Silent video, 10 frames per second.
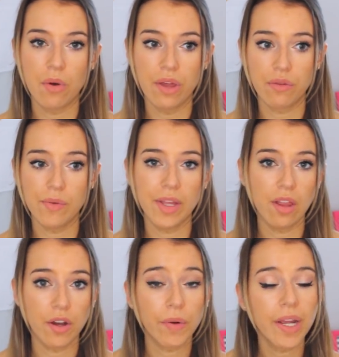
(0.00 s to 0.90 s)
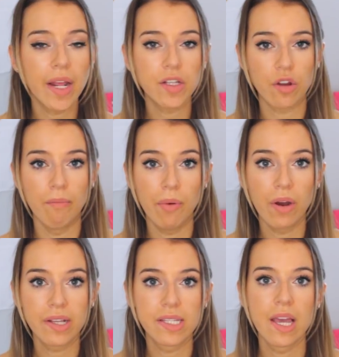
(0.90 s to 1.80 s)
going through really long readings or
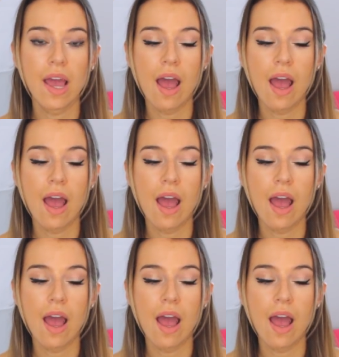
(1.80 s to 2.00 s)
books,